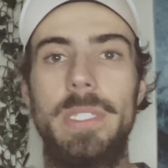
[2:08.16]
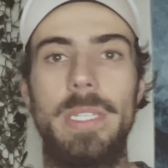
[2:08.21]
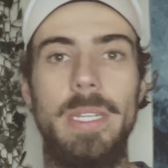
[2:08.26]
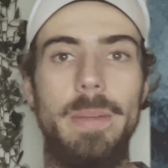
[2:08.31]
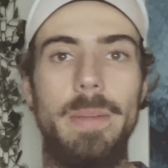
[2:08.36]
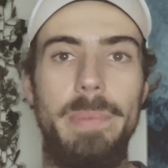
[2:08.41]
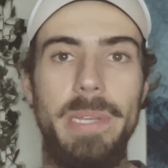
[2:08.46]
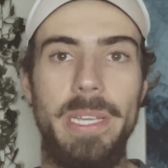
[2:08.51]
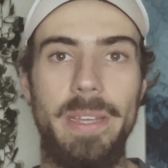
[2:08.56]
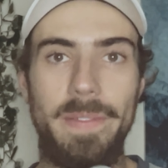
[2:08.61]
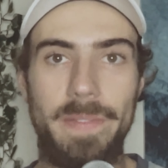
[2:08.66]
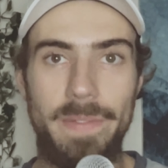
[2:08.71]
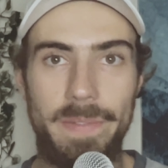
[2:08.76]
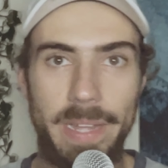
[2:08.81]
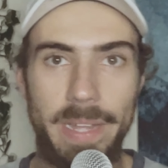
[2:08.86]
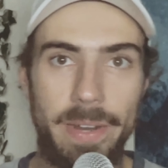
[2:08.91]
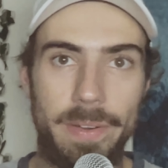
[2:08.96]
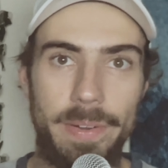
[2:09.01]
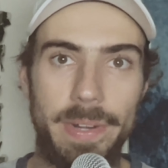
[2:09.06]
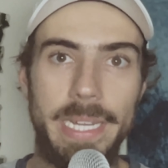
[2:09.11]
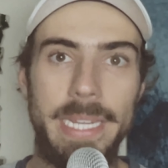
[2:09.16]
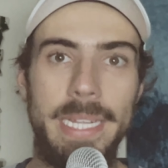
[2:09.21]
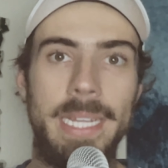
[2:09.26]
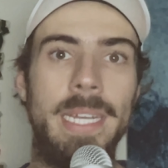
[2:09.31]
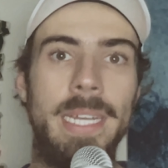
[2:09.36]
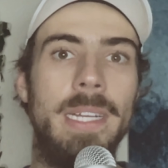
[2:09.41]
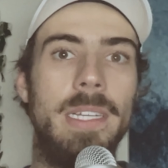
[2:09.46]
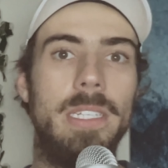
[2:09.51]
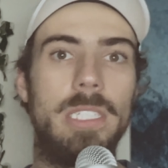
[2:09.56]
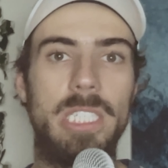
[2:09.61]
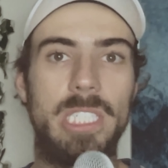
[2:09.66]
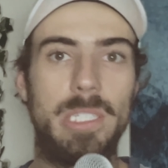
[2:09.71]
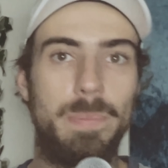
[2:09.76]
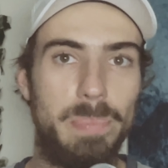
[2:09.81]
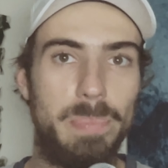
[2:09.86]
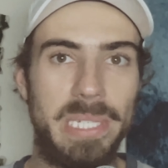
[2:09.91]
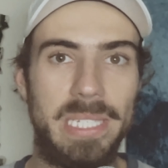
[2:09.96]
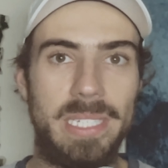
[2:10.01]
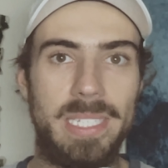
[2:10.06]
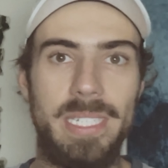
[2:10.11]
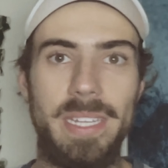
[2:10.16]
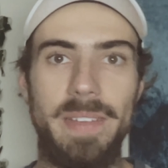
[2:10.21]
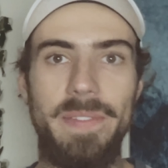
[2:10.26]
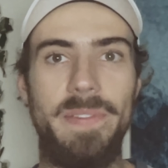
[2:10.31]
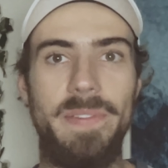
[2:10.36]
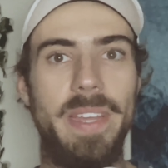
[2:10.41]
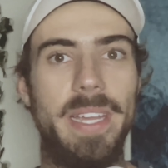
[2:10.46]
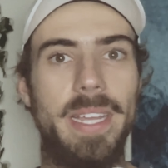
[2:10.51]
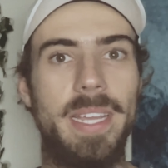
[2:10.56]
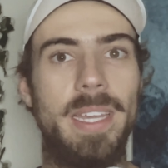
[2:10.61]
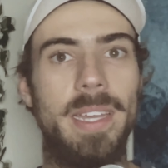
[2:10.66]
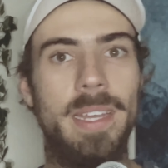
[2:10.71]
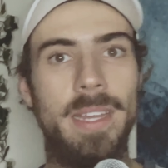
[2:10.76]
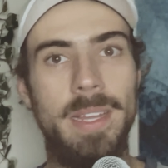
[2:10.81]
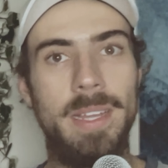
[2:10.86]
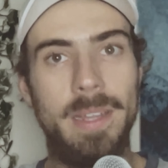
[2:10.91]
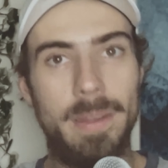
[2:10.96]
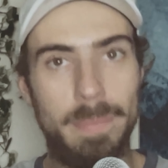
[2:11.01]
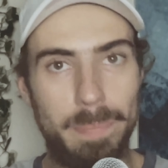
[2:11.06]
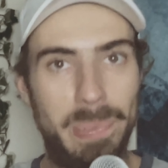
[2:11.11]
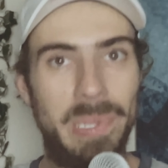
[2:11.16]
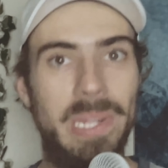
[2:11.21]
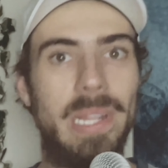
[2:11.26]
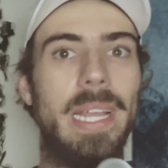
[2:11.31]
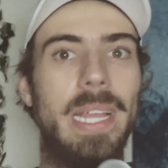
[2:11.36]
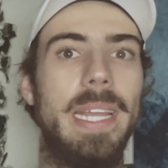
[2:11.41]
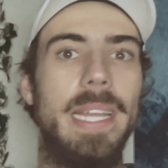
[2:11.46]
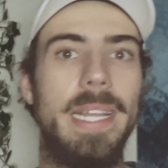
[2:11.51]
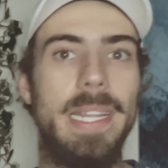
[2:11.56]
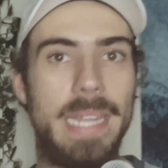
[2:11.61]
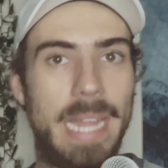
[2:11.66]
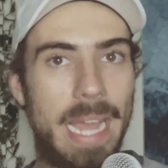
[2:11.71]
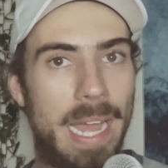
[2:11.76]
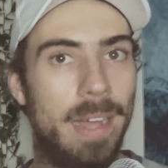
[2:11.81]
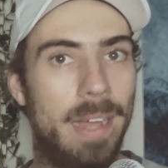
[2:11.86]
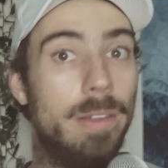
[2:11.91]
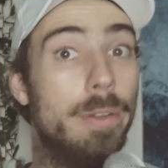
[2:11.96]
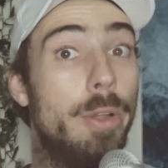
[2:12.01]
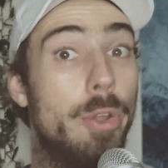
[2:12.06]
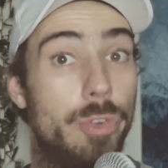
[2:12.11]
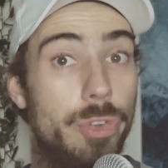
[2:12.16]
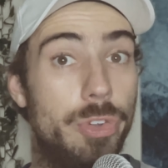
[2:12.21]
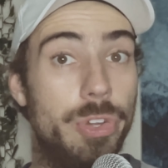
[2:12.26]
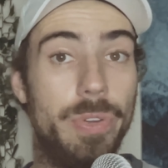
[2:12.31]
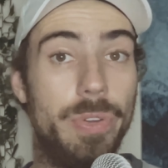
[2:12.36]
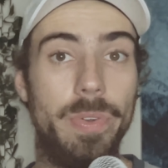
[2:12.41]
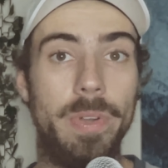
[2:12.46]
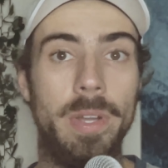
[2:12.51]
going to be a very specific, planned out shoot.